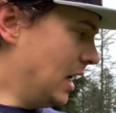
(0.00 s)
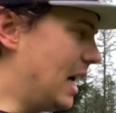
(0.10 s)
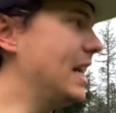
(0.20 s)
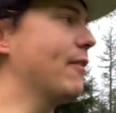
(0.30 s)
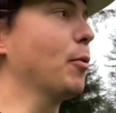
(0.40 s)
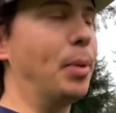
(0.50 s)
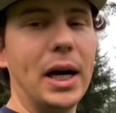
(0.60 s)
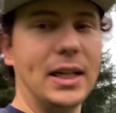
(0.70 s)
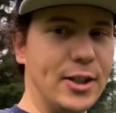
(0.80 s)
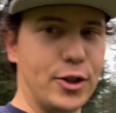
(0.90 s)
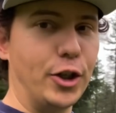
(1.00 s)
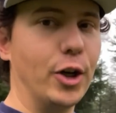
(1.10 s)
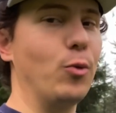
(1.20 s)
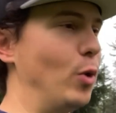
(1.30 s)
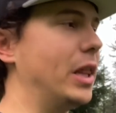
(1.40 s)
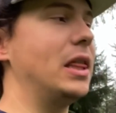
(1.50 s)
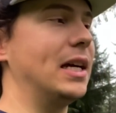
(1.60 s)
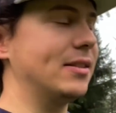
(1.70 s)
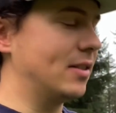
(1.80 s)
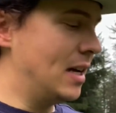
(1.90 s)
I never putted as good with
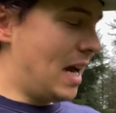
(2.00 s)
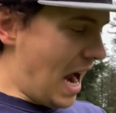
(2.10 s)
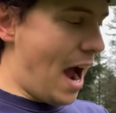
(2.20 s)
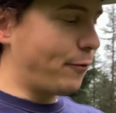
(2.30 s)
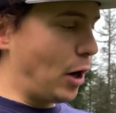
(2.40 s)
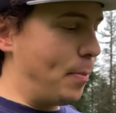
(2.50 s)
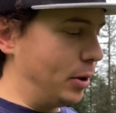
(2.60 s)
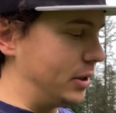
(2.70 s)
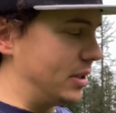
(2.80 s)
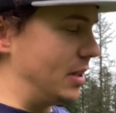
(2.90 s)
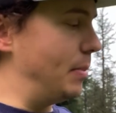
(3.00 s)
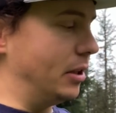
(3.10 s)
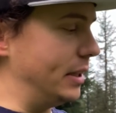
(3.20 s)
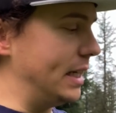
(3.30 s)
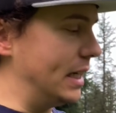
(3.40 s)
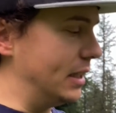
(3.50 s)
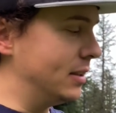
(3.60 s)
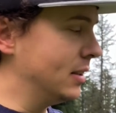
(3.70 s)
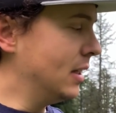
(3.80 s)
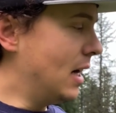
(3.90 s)
this after I put the stability in it.
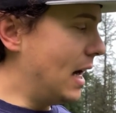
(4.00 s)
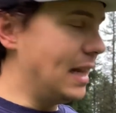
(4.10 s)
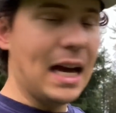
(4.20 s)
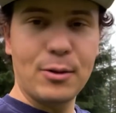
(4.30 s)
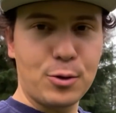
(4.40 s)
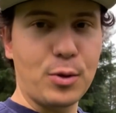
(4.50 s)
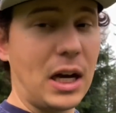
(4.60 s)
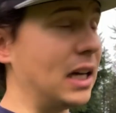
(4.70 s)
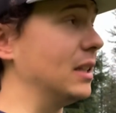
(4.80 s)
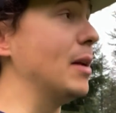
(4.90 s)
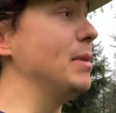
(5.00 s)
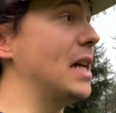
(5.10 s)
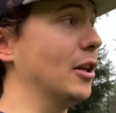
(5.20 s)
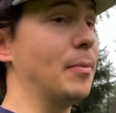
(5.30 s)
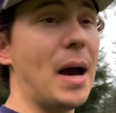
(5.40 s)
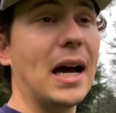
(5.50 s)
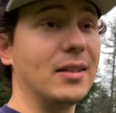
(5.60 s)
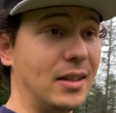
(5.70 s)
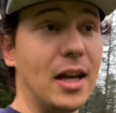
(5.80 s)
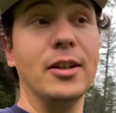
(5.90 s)
And that's what kind of led me down the path
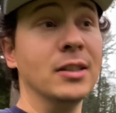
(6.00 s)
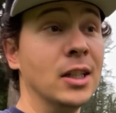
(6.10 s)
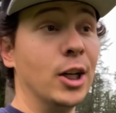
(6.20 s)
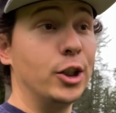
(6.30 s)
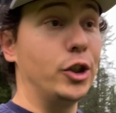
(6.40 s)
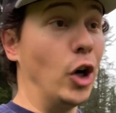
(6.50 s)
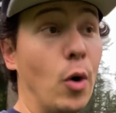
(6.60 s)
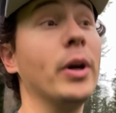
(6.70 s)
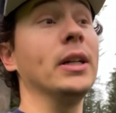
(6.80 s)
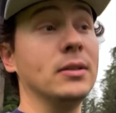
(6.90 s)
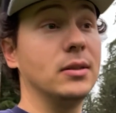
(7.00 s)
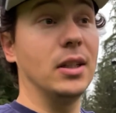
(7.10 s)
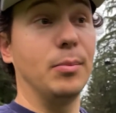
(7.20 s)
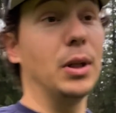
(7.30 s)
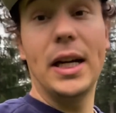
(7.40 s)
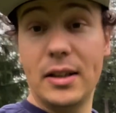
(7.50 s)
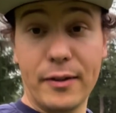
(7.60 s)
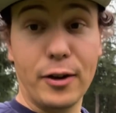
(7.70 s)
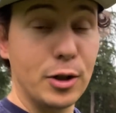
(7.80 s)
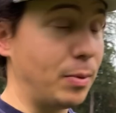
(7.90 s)
to then going to the blade in the first